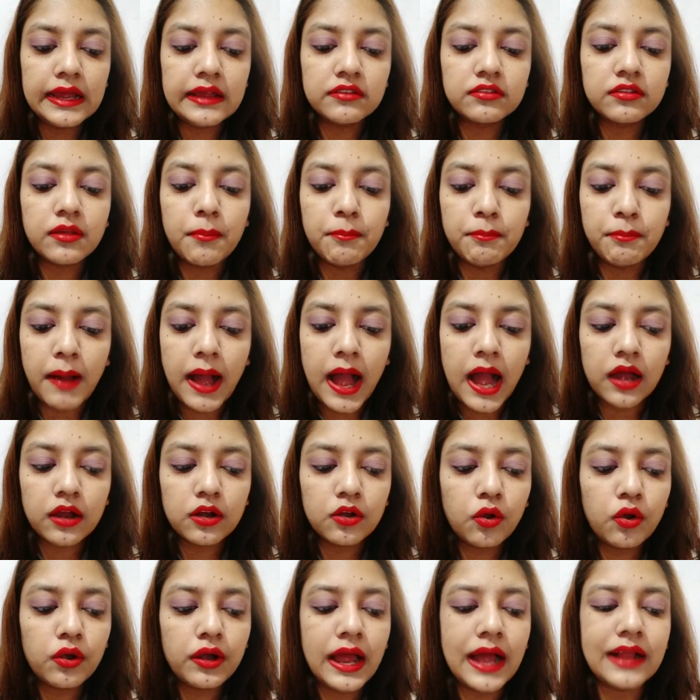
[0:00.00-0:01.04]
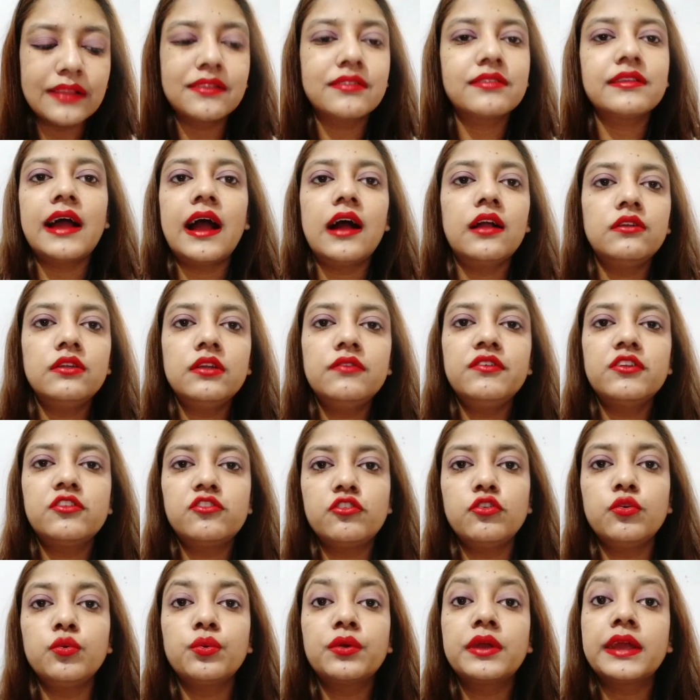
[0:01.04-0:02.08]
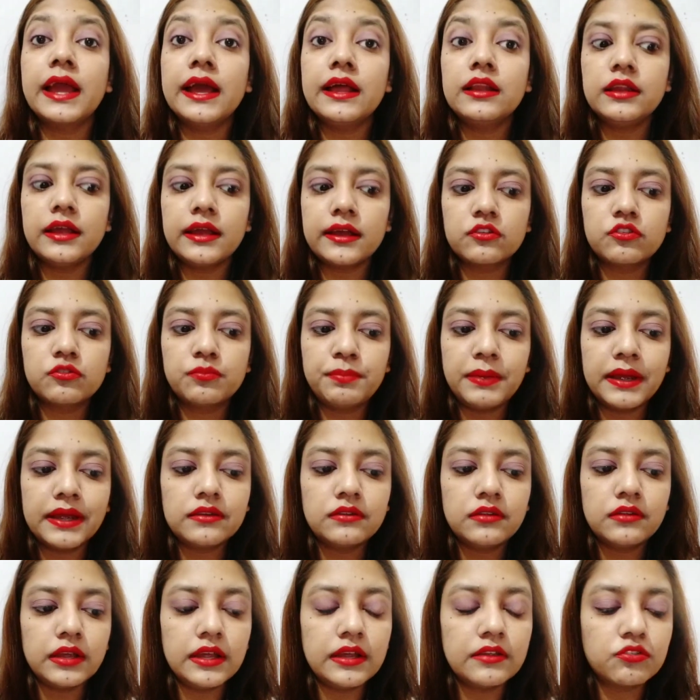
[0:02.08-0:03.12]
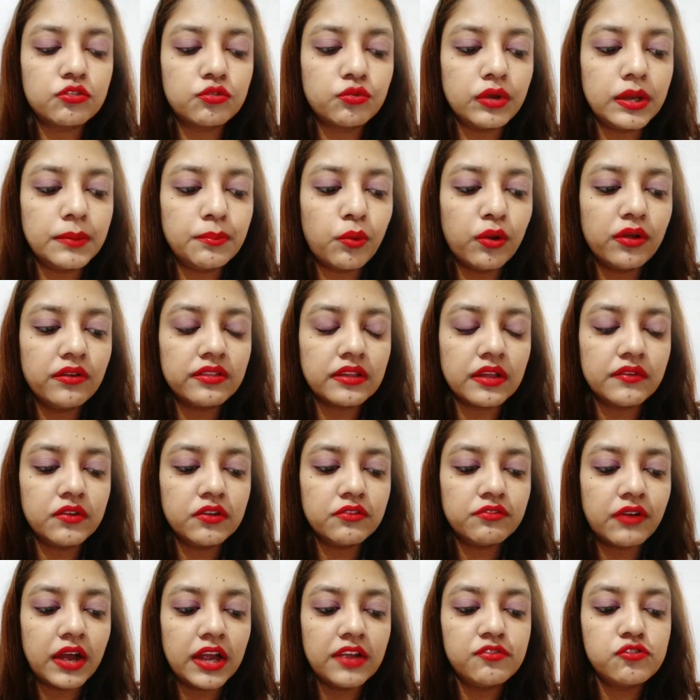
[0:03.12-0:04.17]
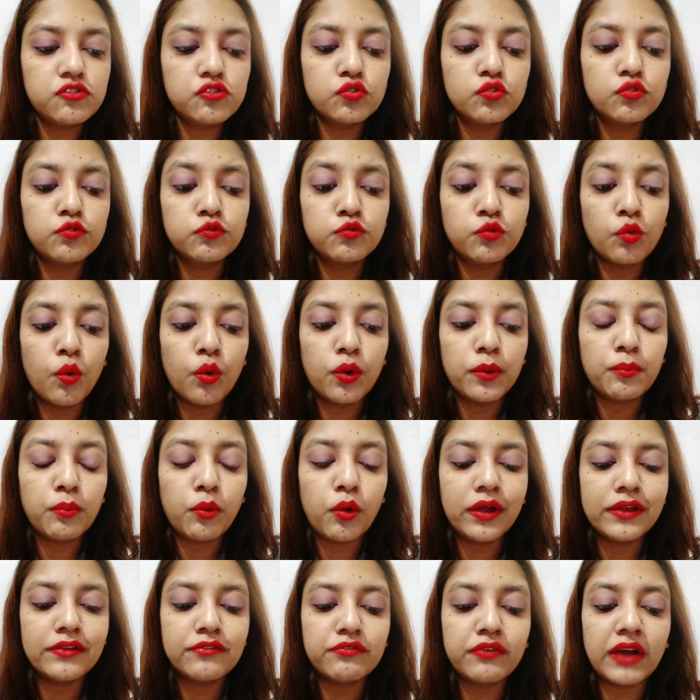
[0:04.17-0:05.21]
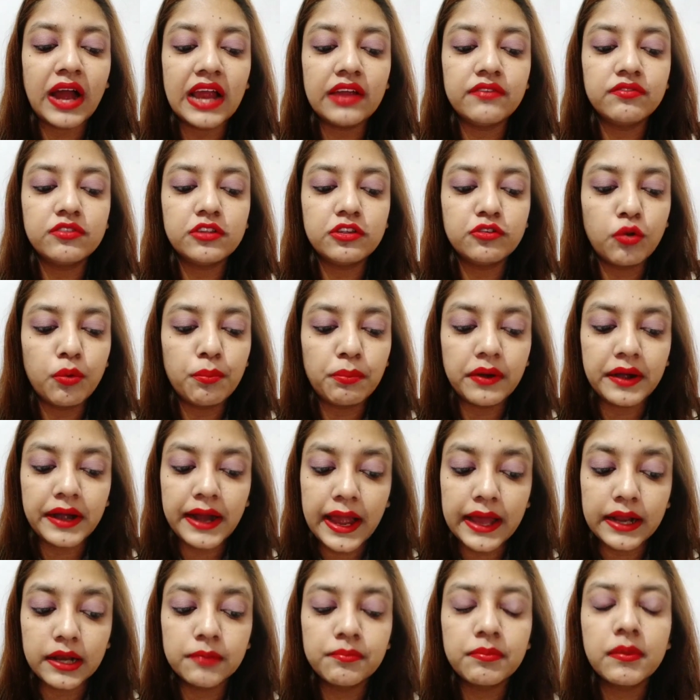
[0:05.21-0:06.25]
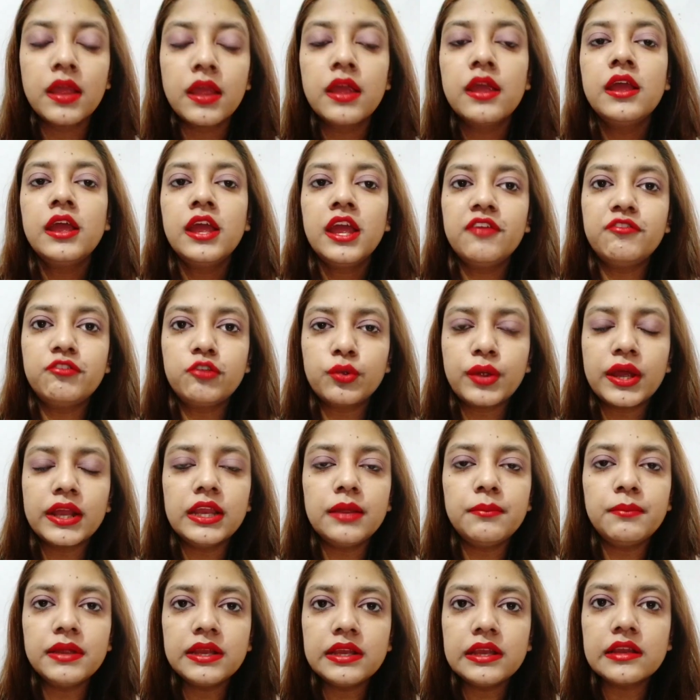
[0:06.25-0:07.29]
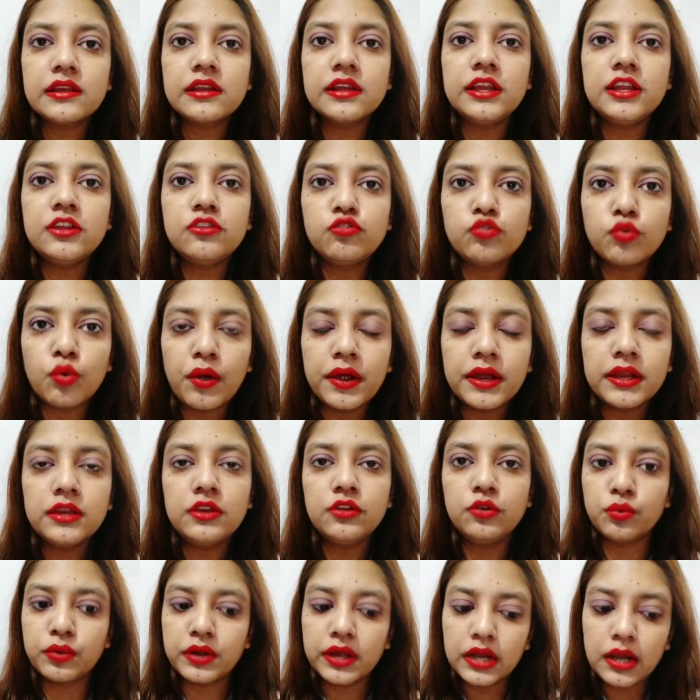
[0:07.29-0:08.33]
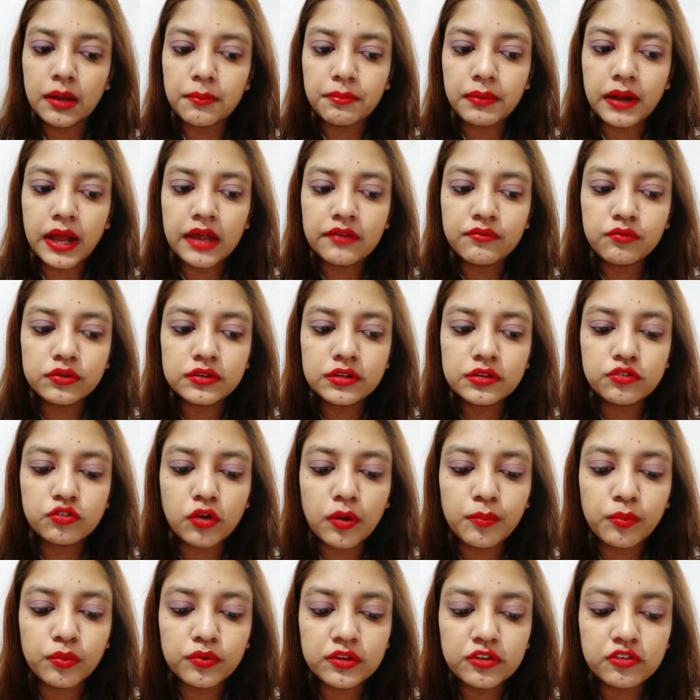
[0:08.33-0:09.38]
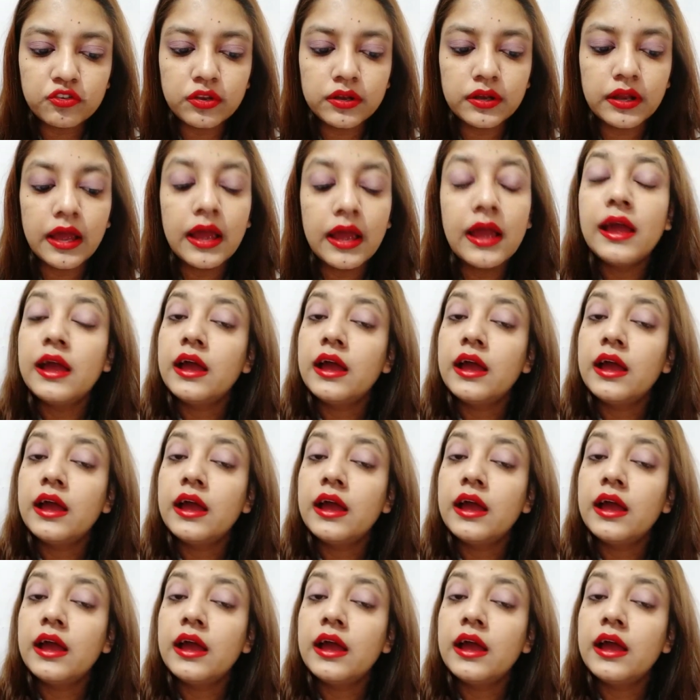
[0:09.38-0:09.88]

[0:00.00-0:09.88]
is Bangalore and the salary which you can expect is 3.75 to 4.50 per annum. If you can immediately join, you can apply for this job position